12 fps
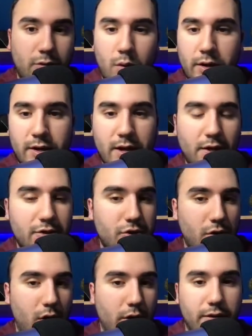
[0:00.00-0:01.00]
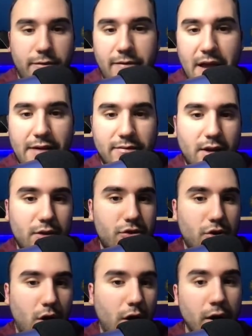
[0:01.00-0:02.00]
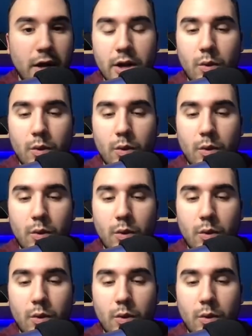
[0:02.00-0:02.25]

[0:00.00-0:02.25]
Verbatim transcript: 20-day chart, the 5-day chart.